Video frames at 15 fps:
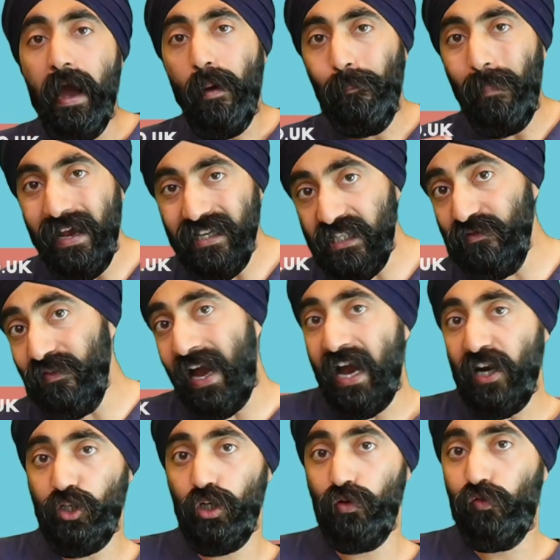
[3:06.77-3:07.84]
Massive
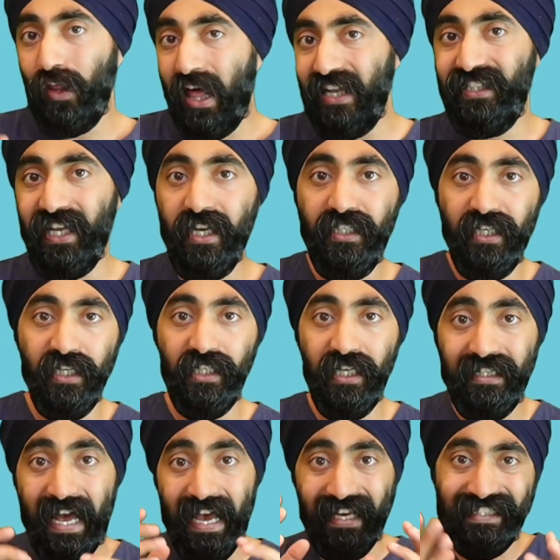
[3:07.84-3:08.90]
action for that dentist in
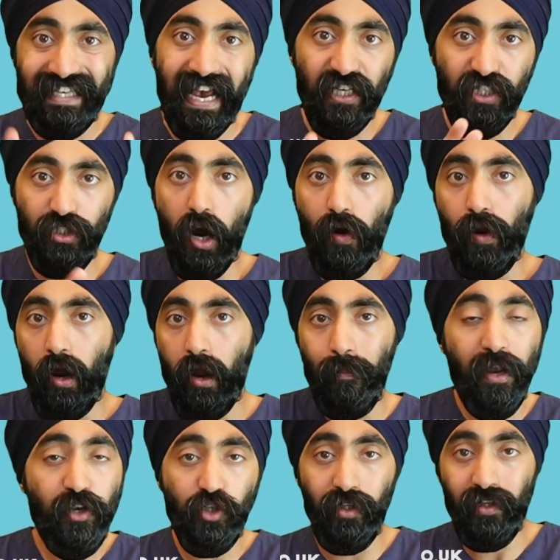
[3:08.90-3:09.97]
that exact scenario I
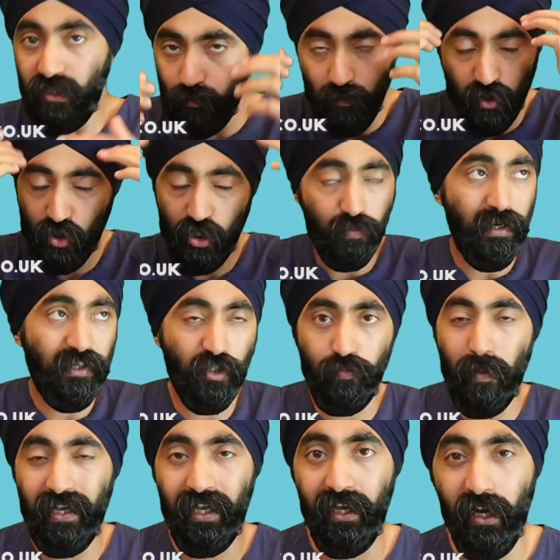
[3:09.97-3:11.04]
mentioned, this is just me just
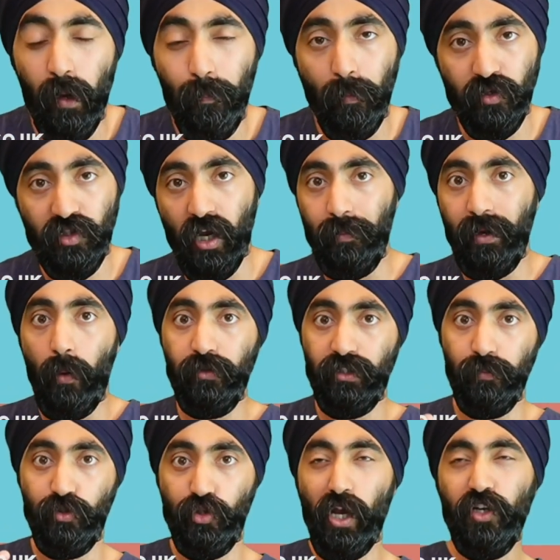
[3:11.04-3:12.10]
making it up, I'm just coming up with some
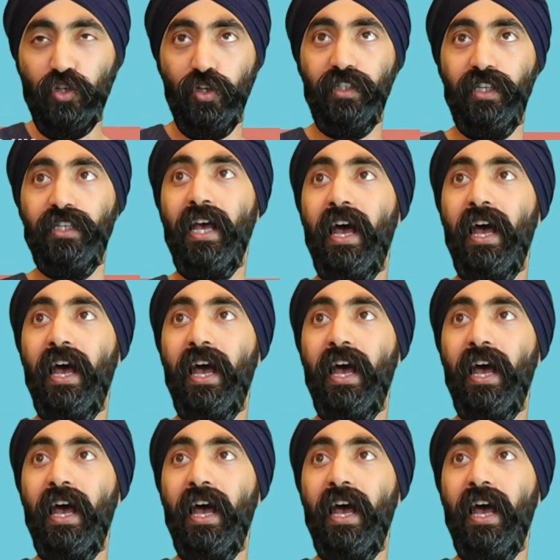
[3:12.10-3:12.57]
suggestions, is